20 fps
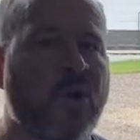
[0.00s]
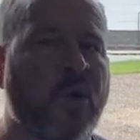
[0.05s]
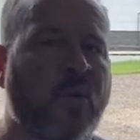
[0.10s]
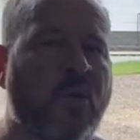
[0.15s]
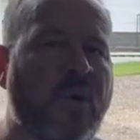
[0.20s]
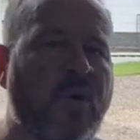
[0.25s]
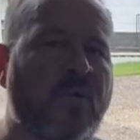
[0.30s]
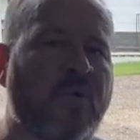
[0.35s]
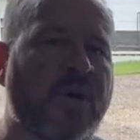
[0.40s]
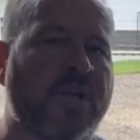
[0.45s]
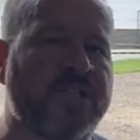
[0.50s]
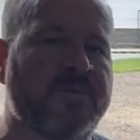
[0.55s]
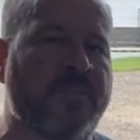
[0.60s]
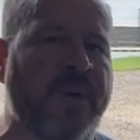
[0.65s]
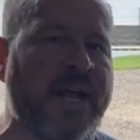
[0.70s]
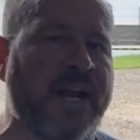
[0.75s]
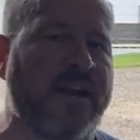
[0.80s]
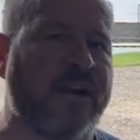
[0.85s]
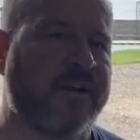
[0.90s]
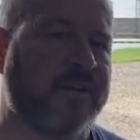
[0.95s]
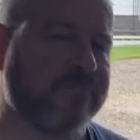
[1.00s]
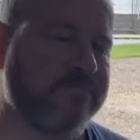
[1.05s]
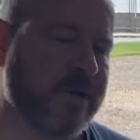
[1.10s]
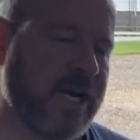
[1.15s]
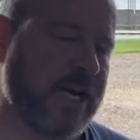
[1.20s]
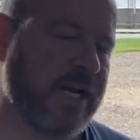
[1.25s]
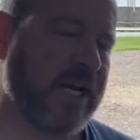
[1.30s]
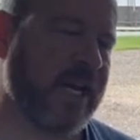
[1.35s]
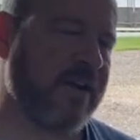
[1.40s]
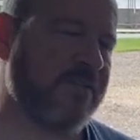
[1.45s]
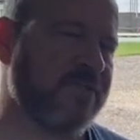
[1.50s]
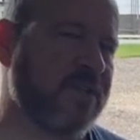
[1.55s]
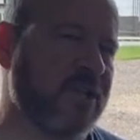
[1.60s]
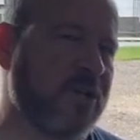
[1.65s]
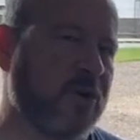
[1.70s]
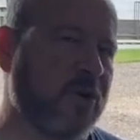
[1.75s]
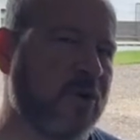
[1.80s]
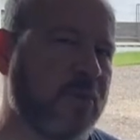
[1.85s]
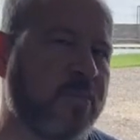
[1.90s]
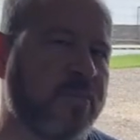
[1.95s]
What works better? I'd love to
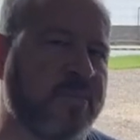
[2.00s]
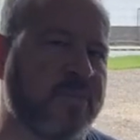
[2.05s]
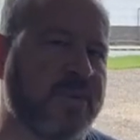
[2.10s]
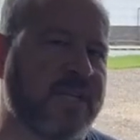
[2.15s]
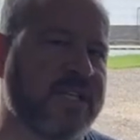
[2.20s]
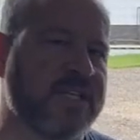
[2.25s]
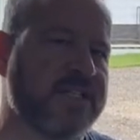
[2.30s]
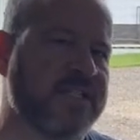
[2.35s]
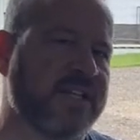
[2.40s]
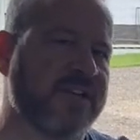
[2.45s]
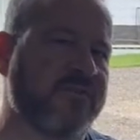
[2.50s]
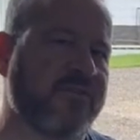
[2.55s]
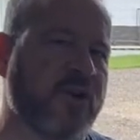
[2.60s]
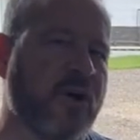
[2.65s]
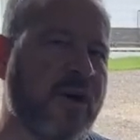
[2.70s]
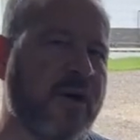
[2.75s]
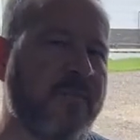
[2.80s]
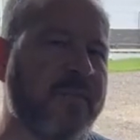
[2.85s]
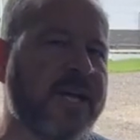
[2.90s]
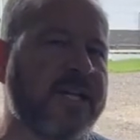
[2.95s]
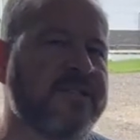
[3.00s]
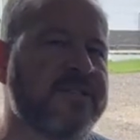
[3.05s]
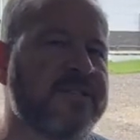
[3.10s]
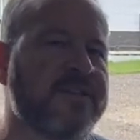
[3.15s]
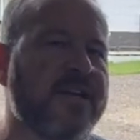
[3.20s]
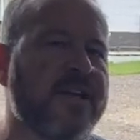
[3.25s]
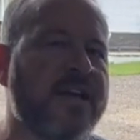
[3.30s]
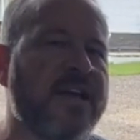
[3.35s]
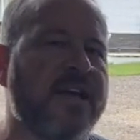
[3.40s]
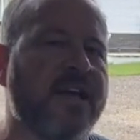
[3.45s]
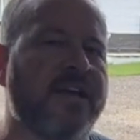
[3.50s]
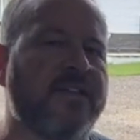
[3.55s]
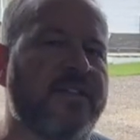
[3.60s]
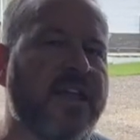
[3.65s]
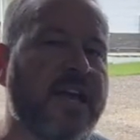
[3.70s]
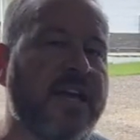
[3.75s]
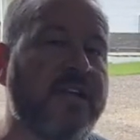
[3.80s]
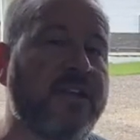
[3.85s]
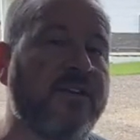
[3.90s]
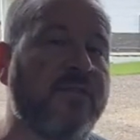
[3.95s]
know. Please leave comments.
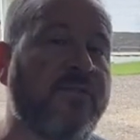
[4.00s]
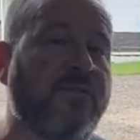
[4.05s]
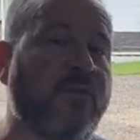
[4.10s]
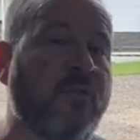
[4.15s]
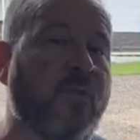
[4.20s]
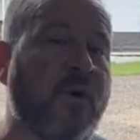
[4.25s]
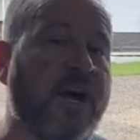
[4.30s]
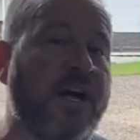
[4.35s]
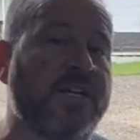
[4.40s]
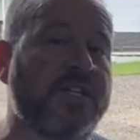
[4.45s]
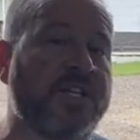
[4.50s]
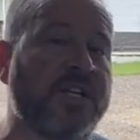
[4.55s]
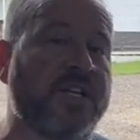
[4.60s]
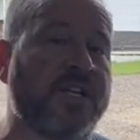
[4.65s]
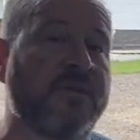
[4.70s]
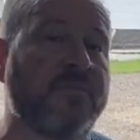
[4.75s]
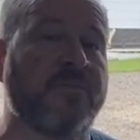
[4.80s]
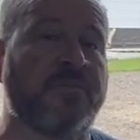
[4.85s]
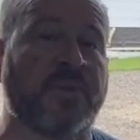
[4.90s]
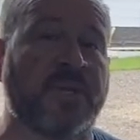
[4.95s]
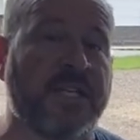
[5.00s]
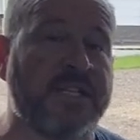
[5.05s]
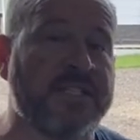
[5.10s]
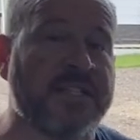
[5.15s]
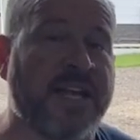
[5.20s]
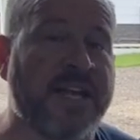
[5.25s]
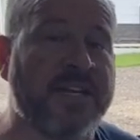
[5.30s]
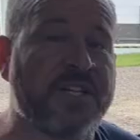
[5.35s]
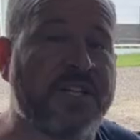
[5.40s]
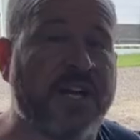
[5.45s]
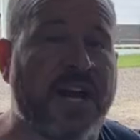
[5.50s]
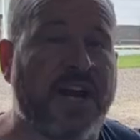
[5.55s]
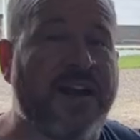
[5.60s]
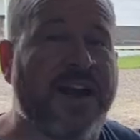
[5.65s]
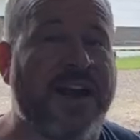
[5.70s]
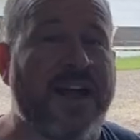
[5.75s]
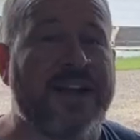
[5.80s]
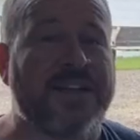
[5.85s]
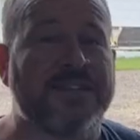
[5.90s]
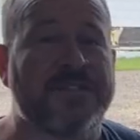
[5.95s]
Thank you for watching. Please like, share,
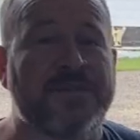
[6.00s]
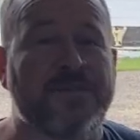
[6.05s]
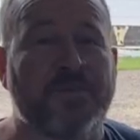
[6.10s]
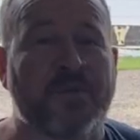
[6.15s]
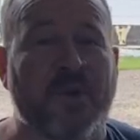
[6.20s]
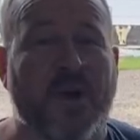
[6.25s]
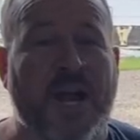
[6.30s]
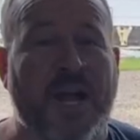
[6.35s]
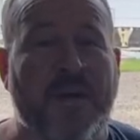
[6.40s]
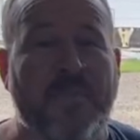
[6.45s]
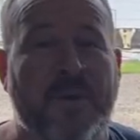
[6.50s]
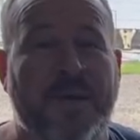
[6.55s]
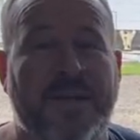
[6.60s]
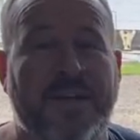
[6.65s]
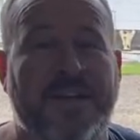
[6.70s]
and subscribe.